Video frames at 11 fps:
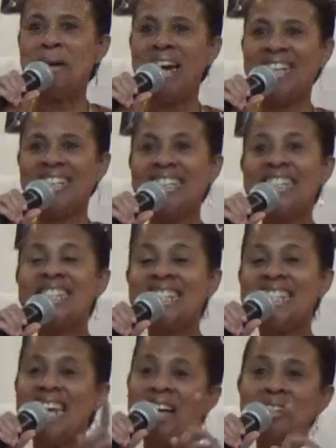Everybody, this
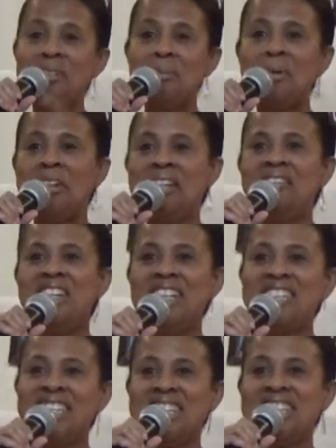is House of Prayer
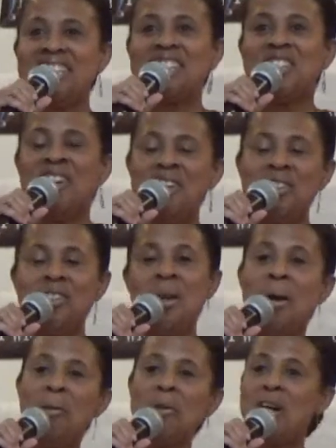Evangelistic Church,
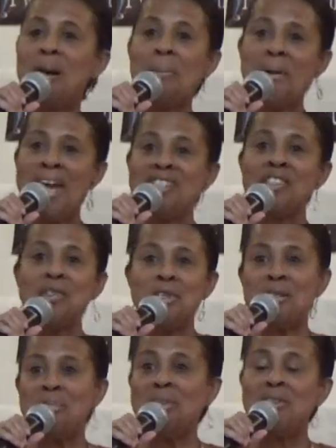where our pastor is
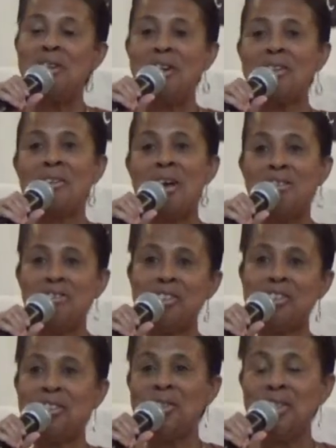Bernard Crawford
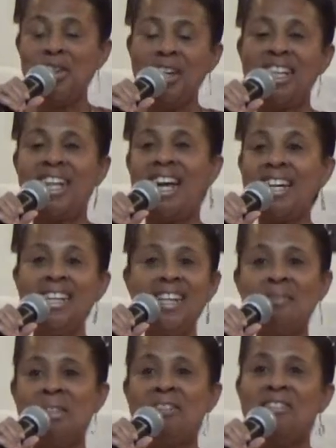Jr. and I
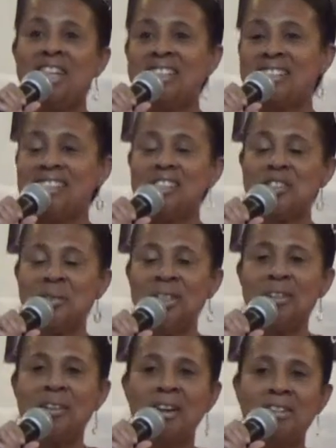am Evangelist Trina
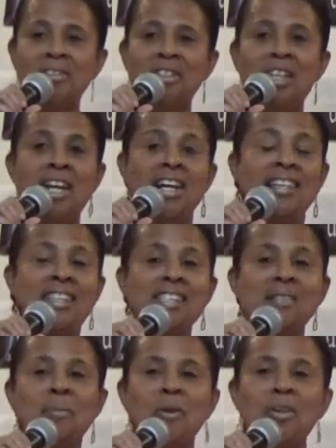Crawford. This
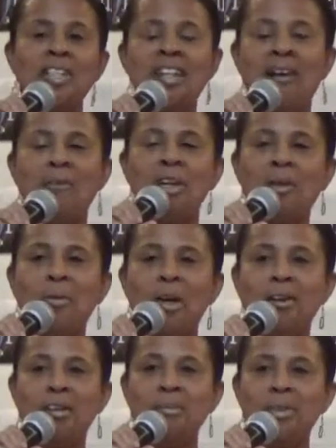morning, I want to
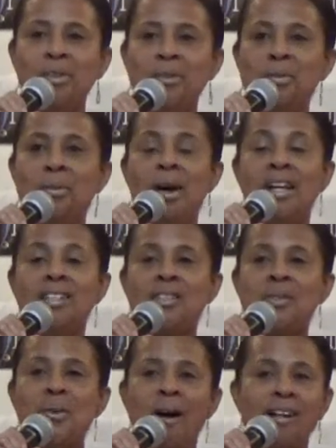welcome you
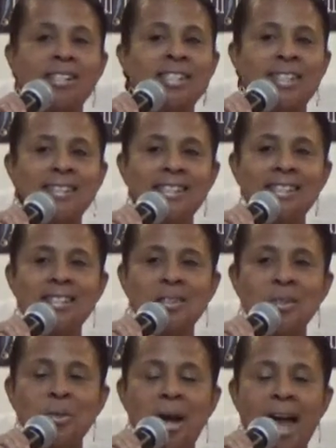to our Sunday
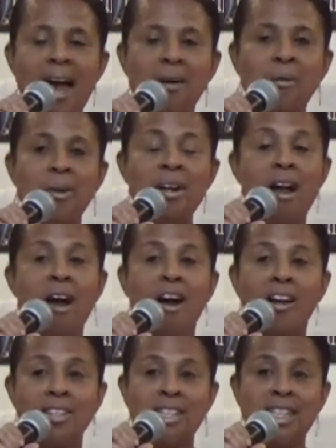School Hour.
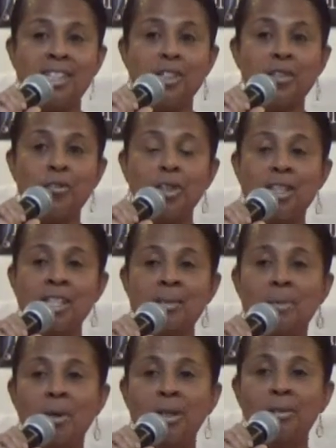Our teacher for this
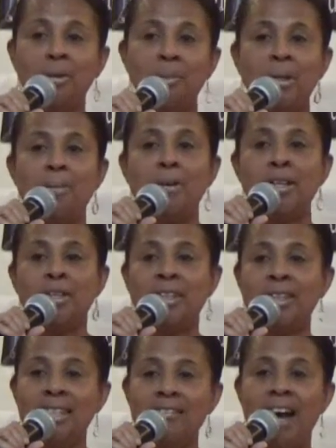morning will be Brother
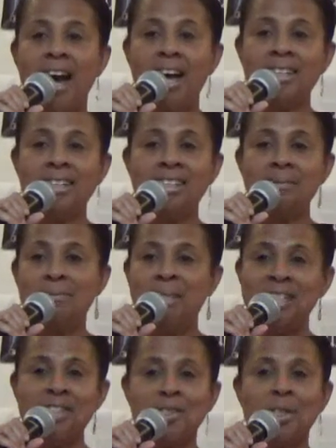Cliff Hawkins,
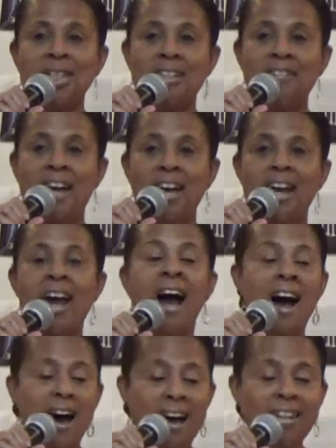Minister Cliff
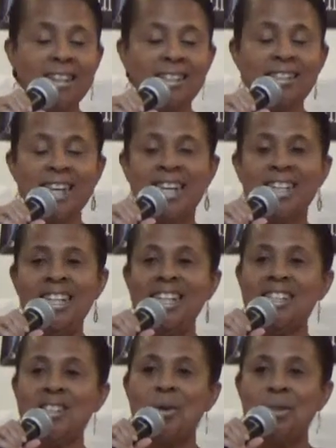Hawkins, and he
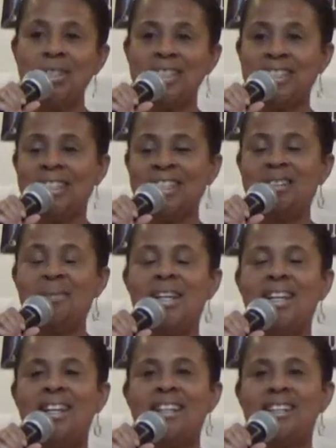is going to come
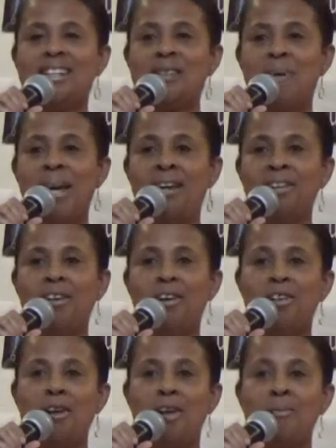and expound
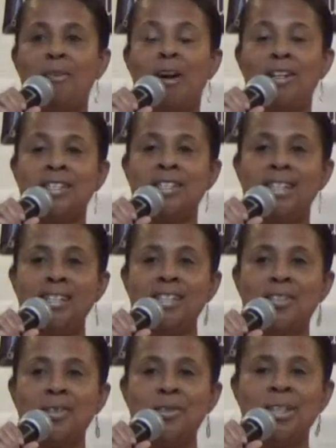on our Sunday
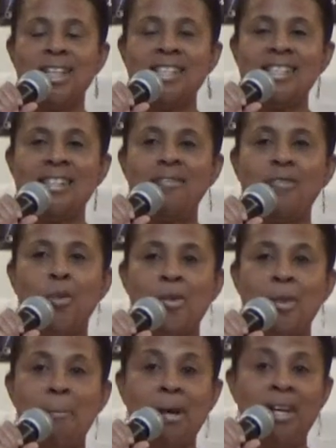School lesson for the
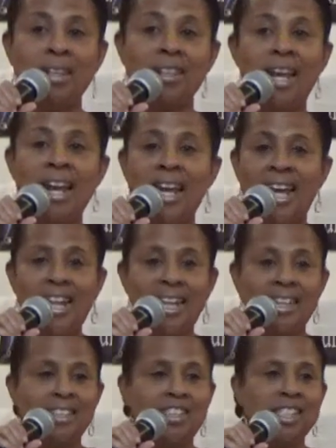month
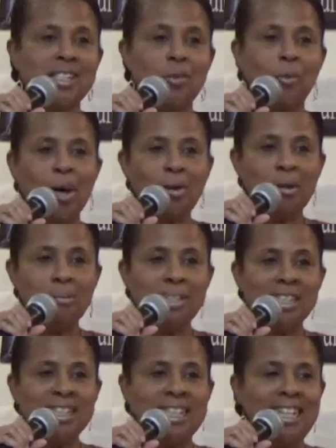and just welcome
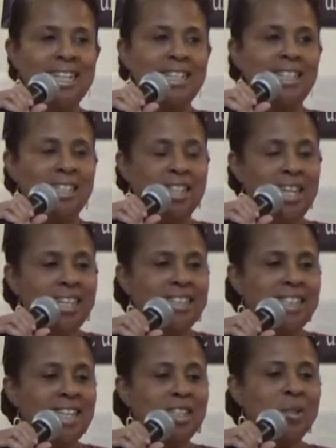us in and
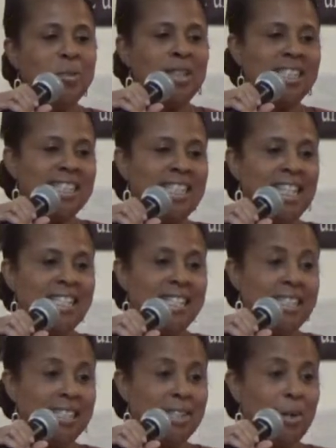tell us what this lesson
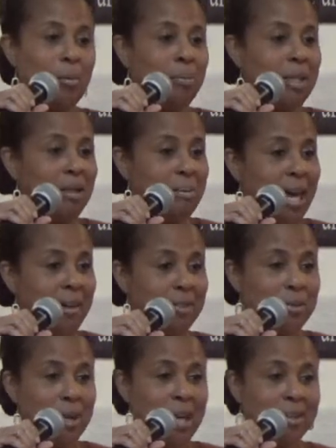is going to be about
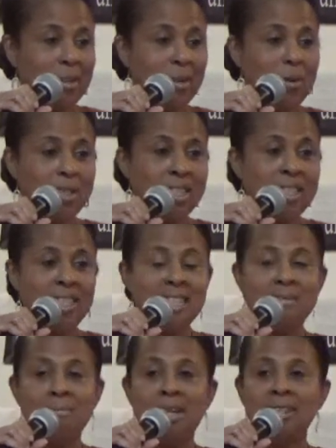throughout the course of this
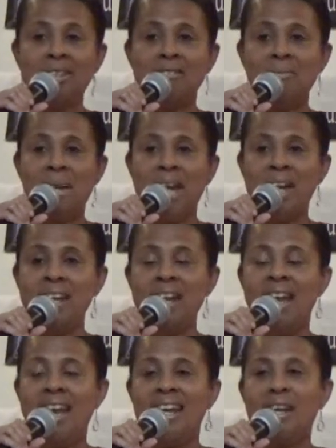month of May.
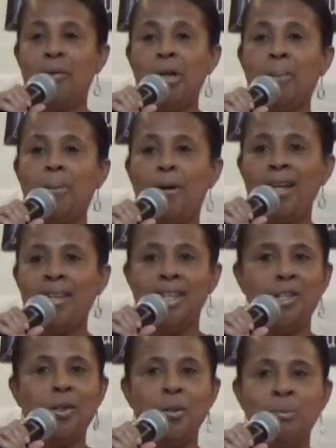And we pray that
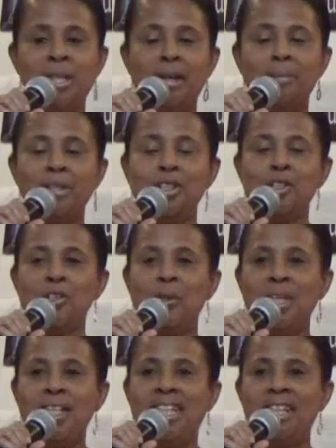you'll be able to
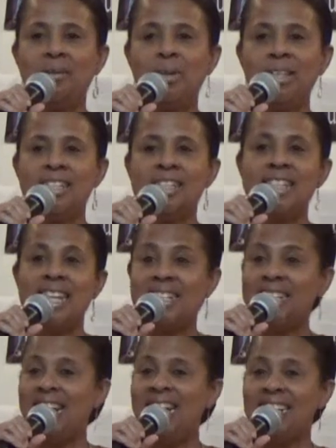join in with us at
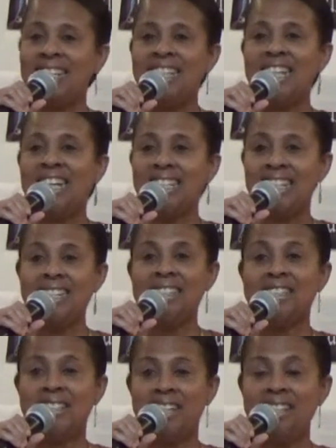9 o'clock each
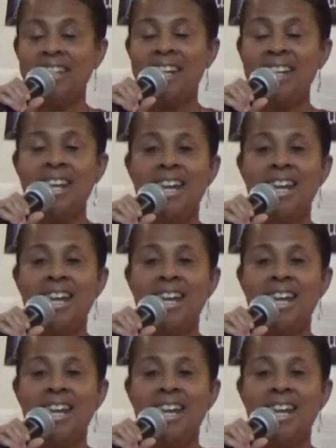Sunday